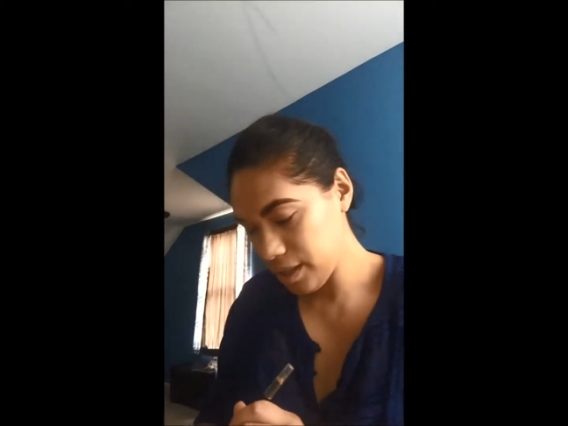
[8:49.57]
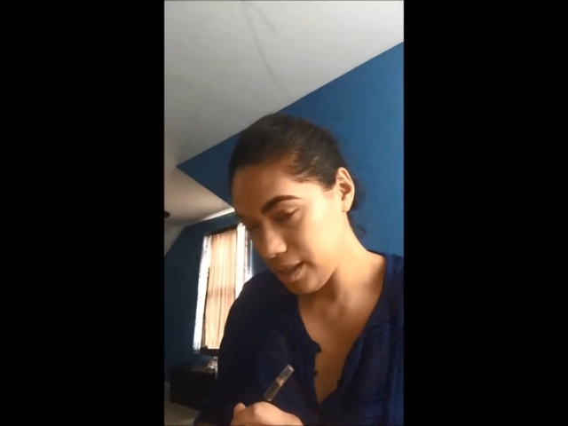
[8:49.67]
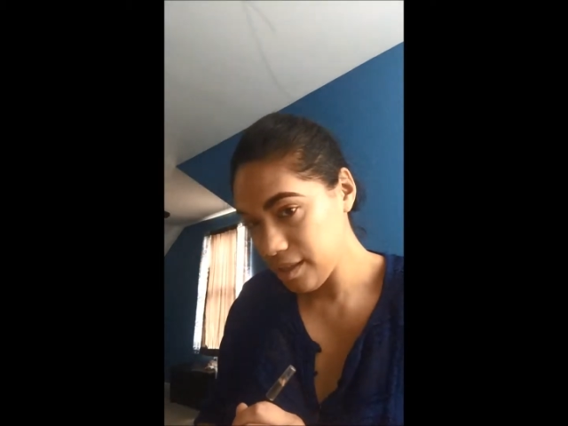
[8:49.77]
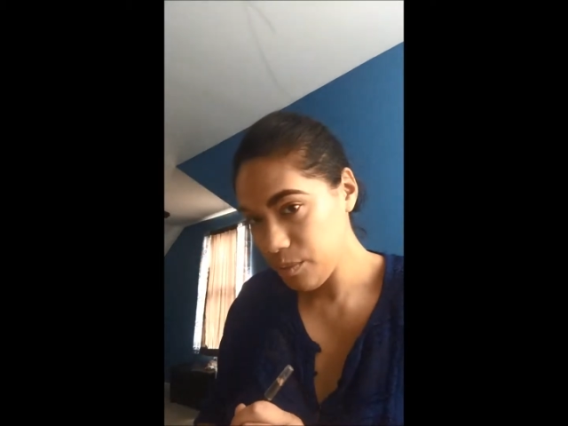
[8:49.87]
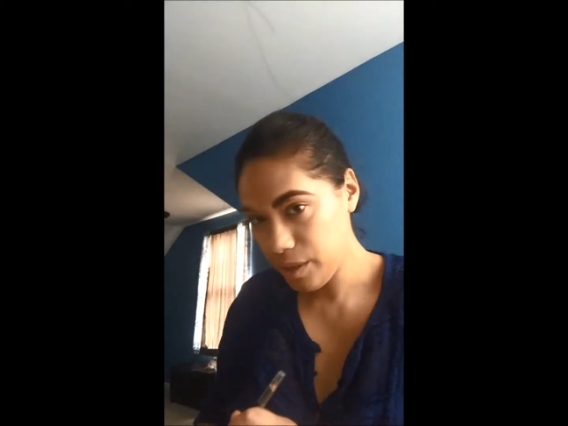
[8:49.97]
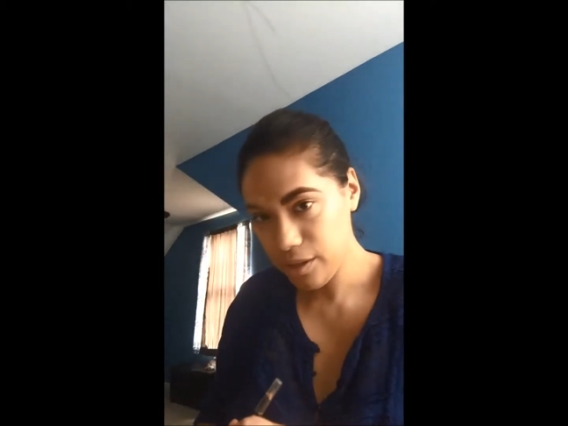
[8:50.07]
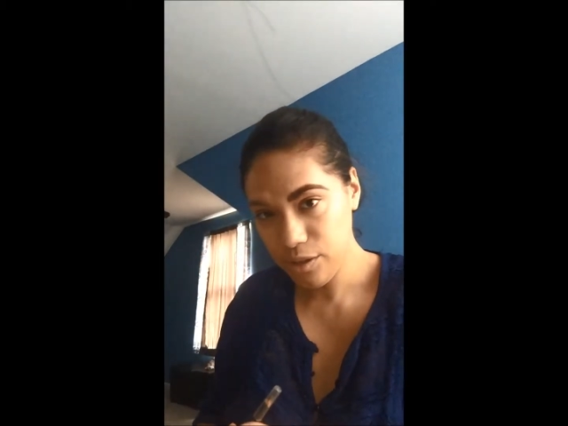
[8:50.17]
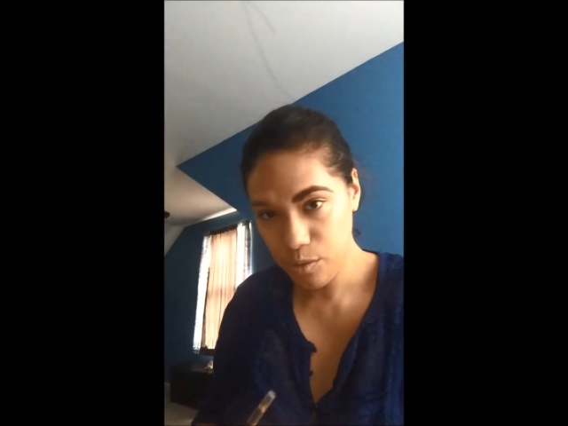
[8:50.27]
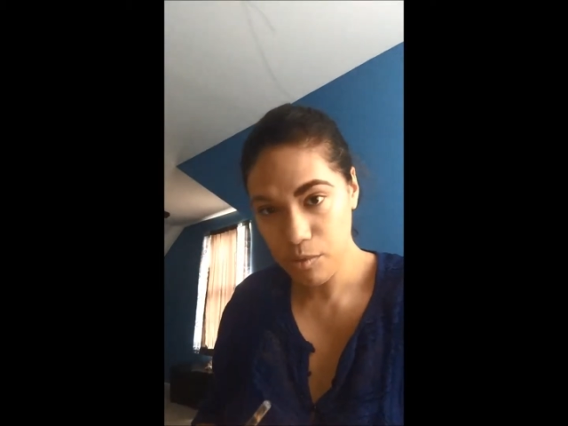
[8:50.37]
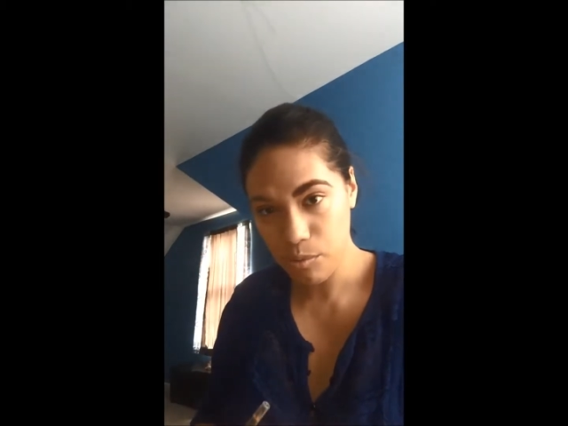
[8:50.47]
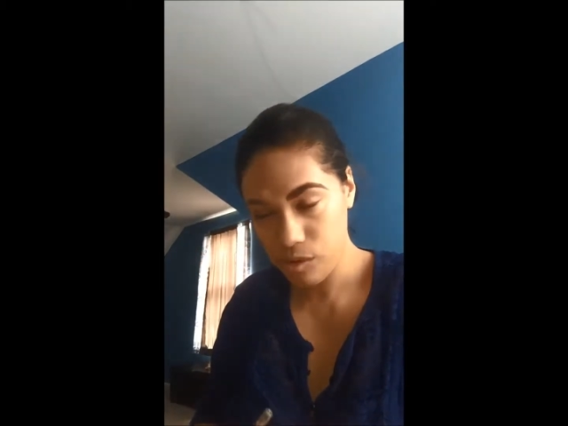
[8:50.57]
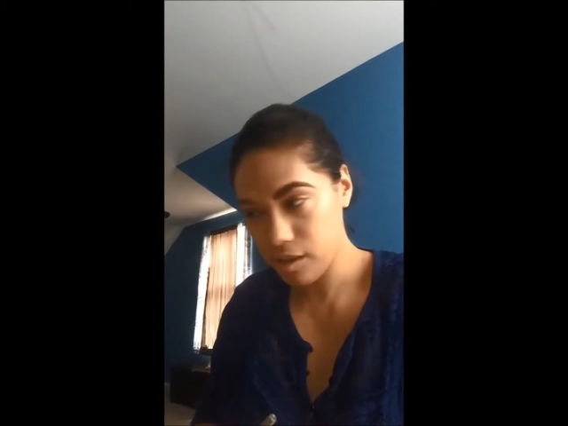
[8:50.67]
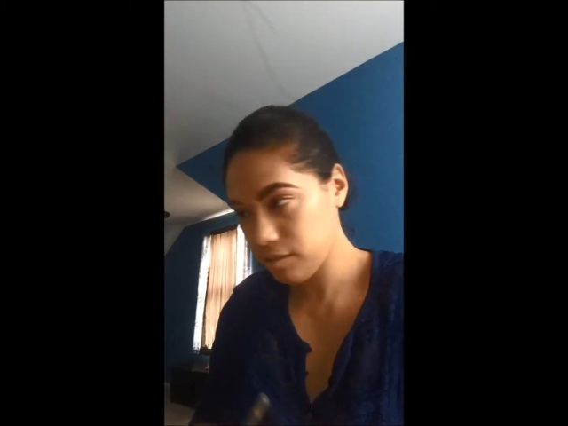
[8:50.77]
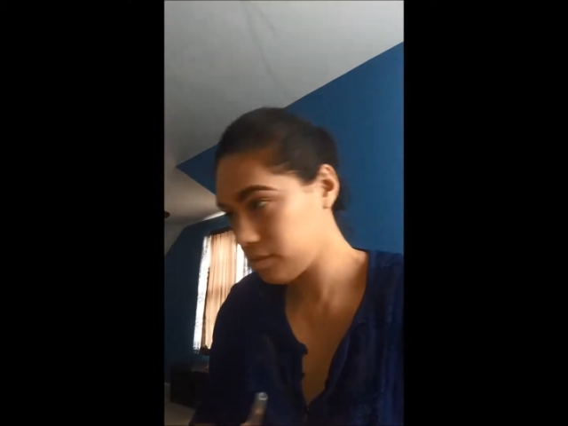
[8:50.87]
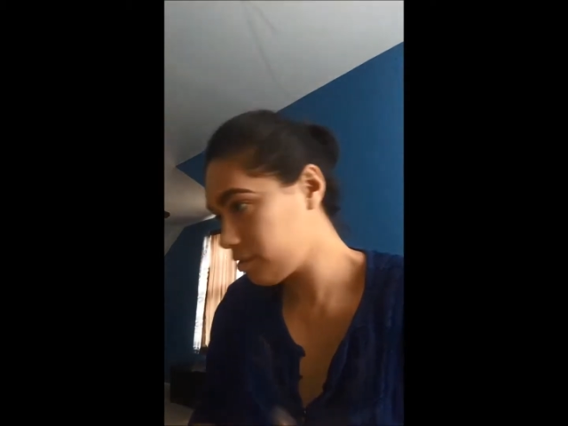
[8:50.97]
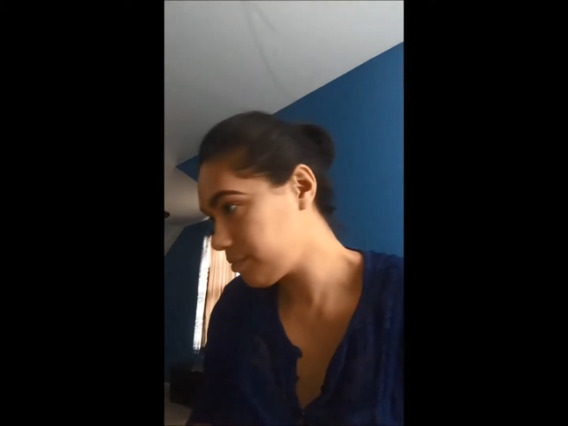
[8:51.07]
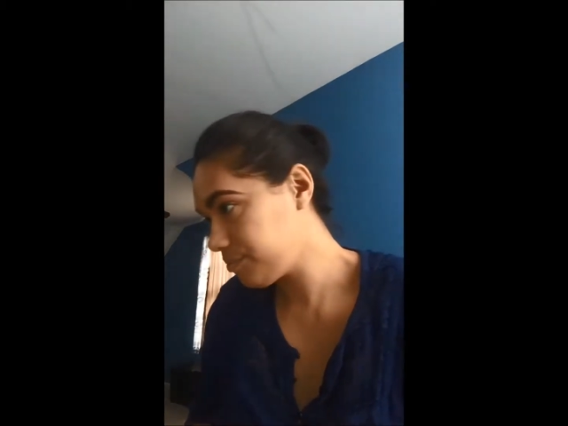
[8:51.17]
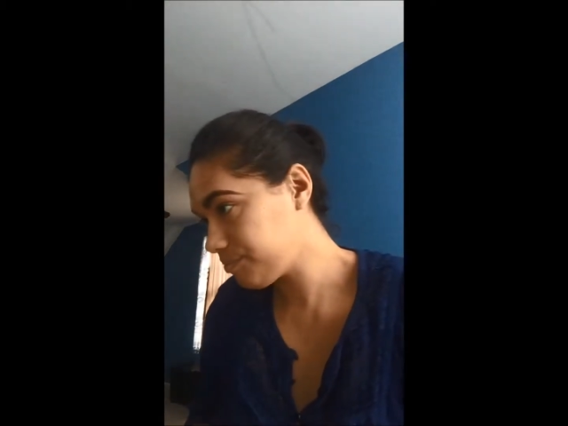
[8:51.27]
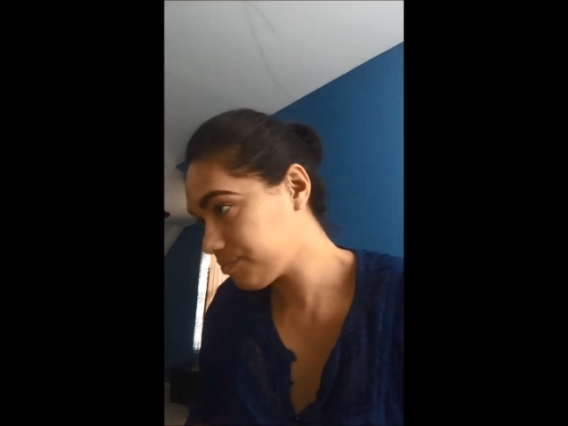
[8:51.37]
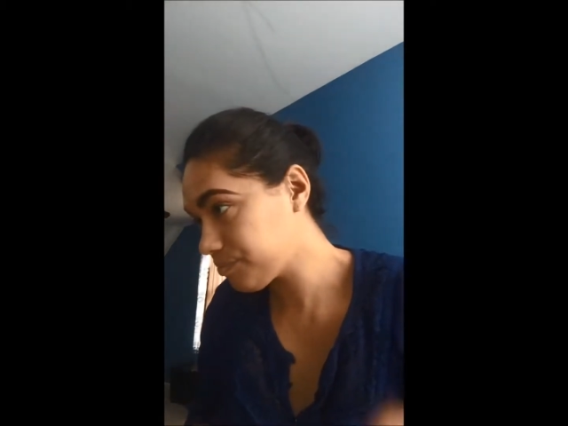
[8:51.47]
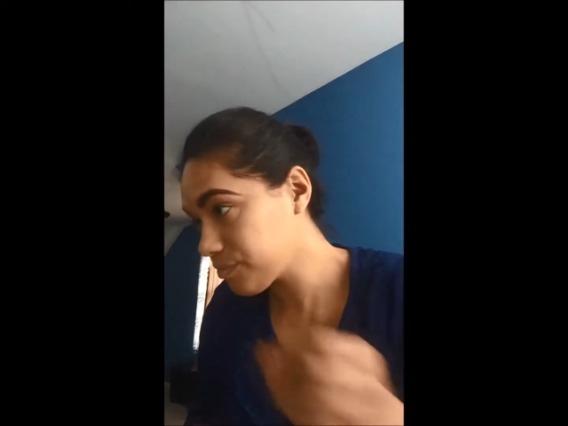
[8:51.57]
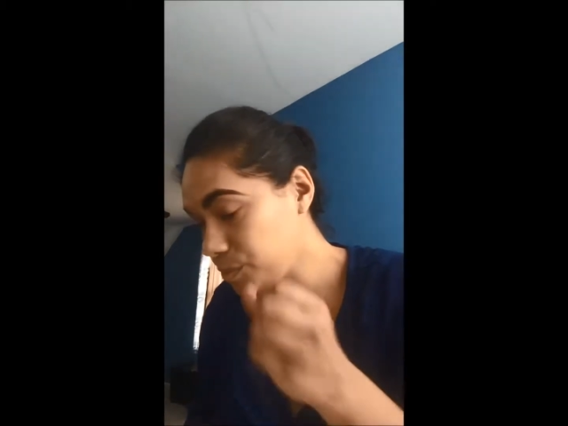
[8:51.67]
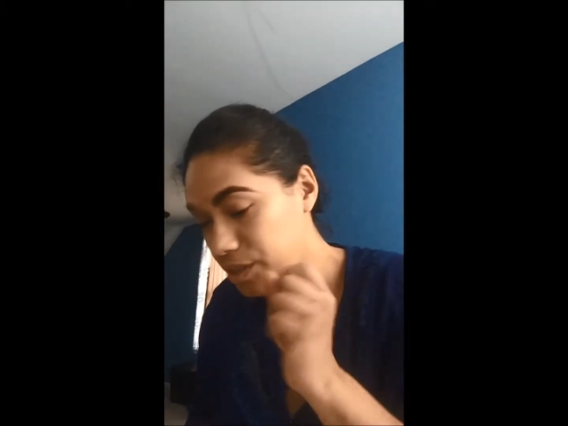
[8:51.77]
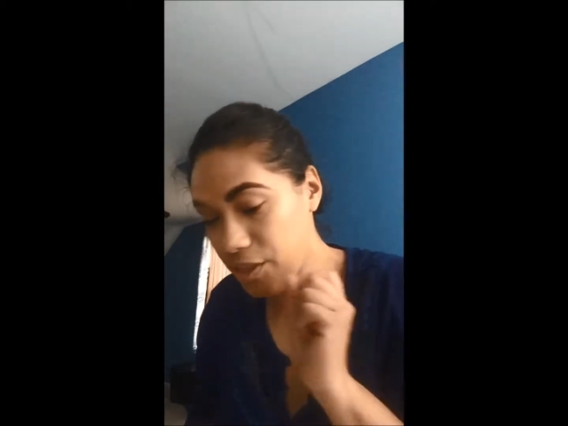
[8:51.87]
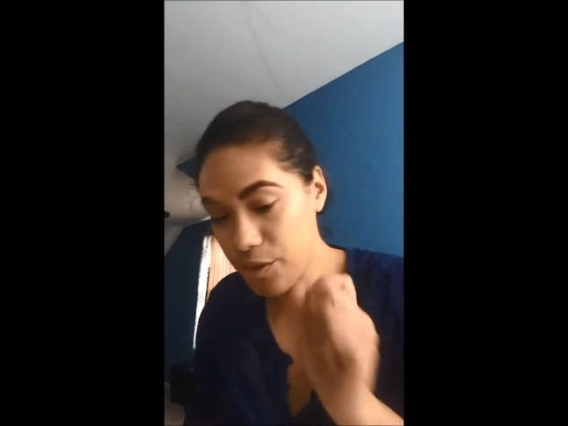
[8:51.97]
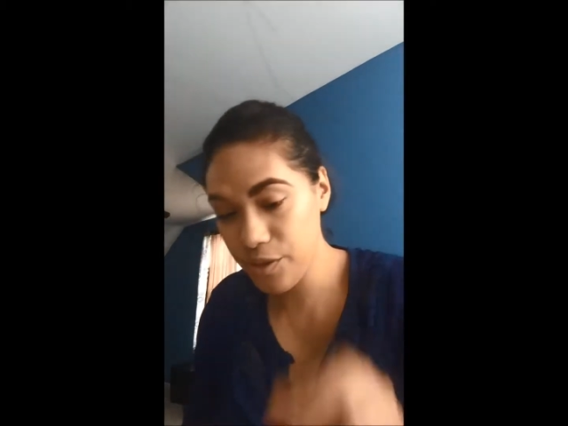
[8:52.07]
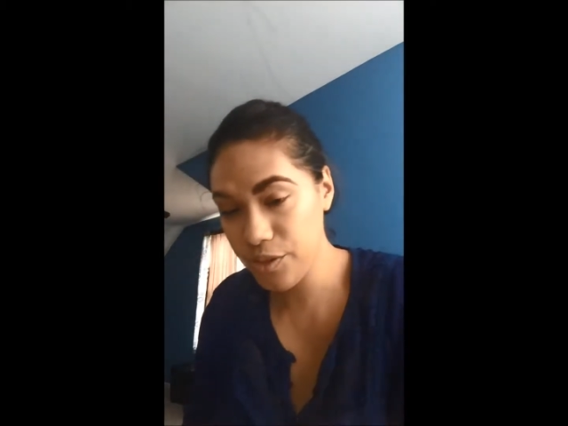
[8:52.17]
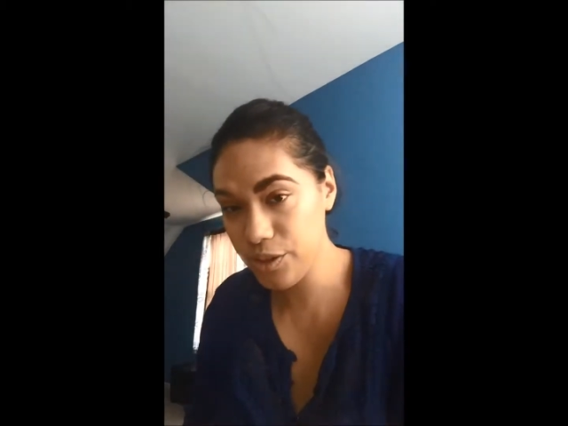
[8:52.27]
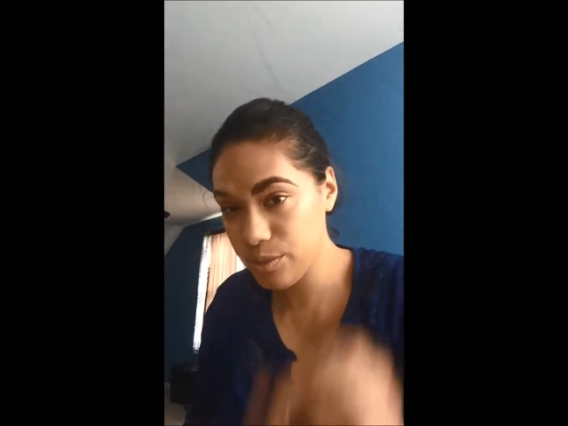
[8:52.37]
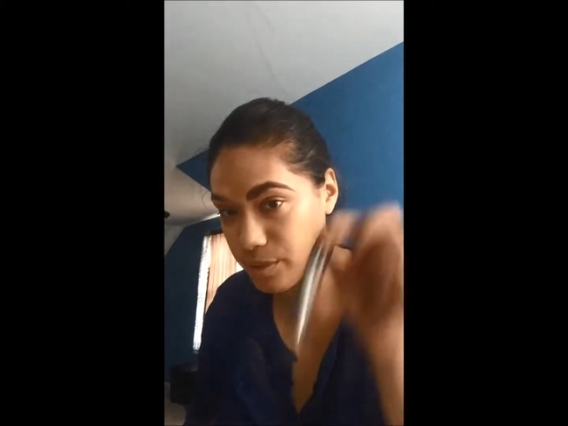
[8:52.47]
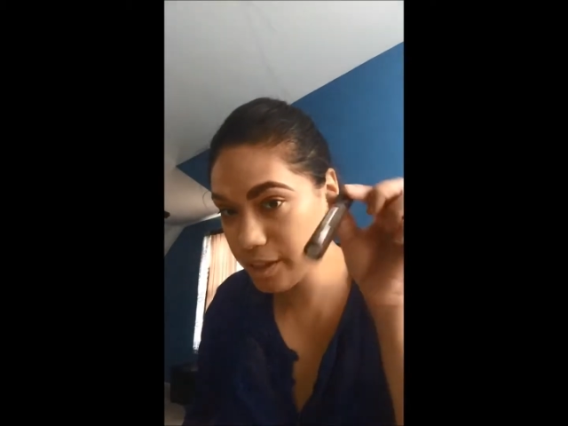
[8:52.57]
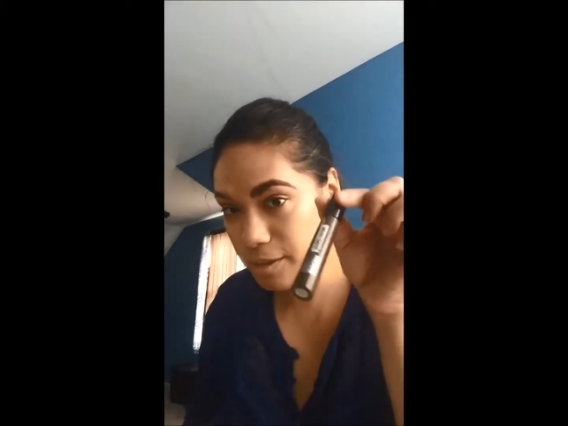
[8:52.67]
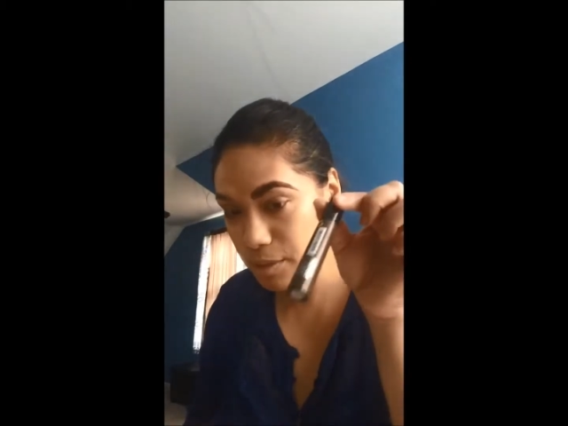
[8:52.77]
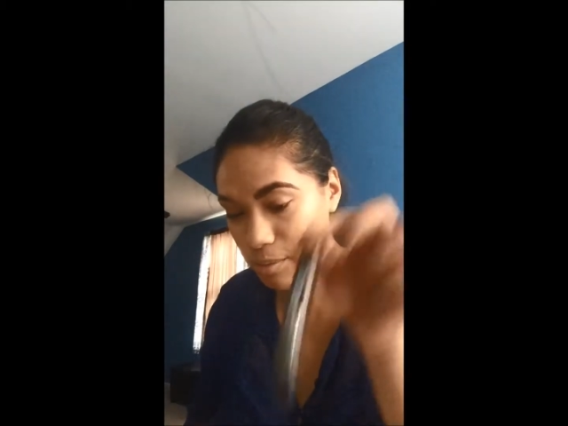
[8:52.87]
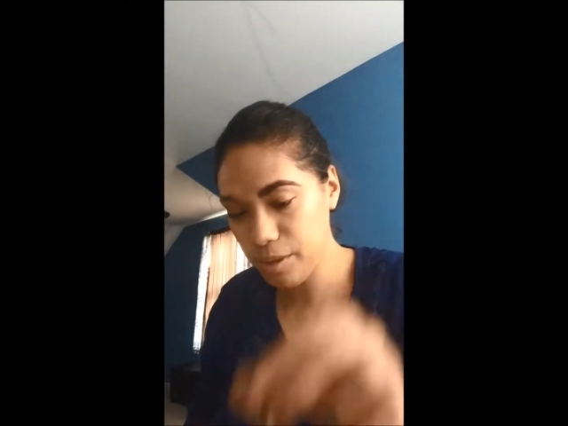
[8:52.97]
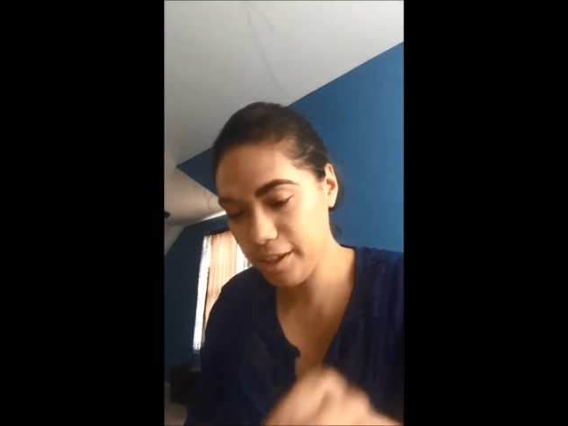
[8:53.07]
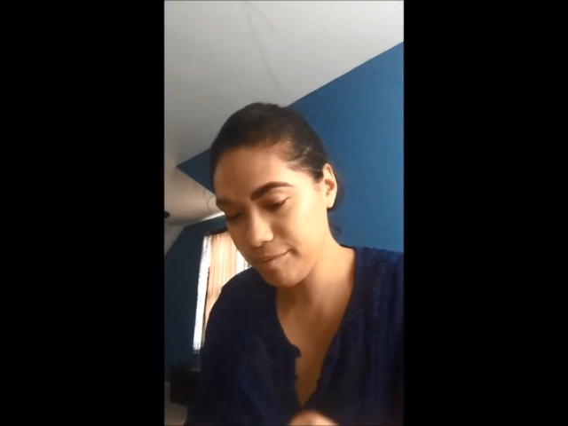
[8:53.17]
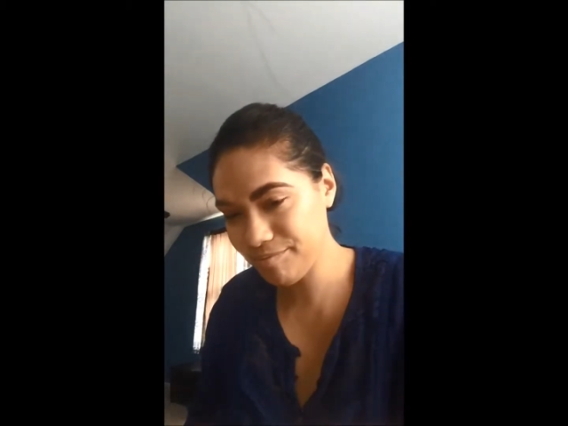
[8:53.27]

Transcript: easy way to do my brows. Which I thought this was going to be, but